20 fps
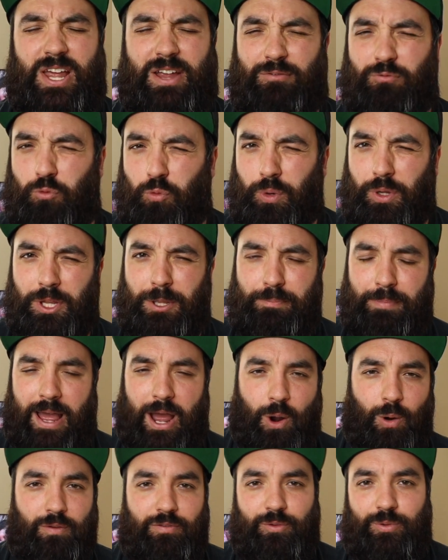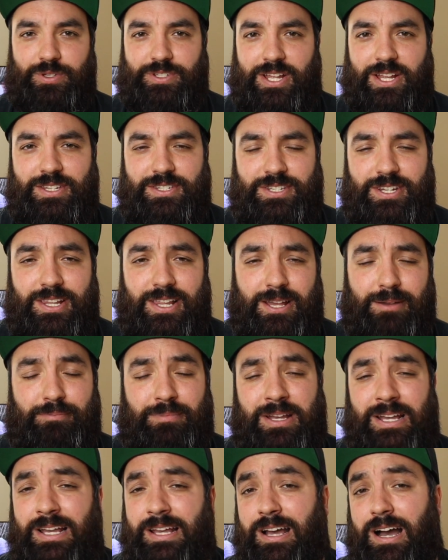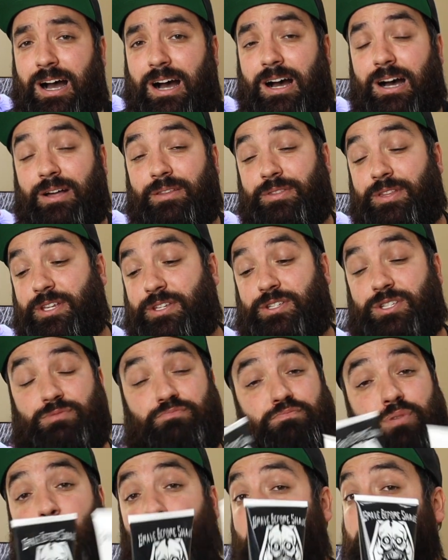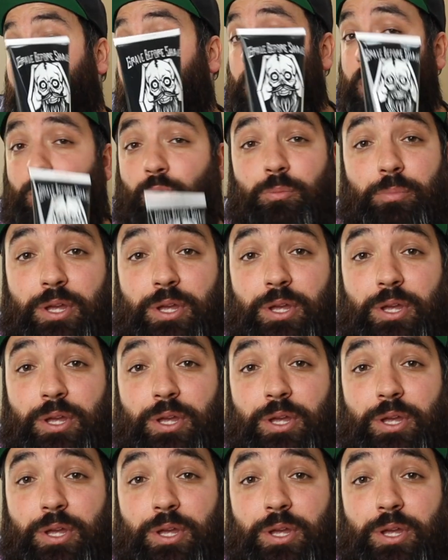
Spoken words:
have really powerful scents to them, this probably would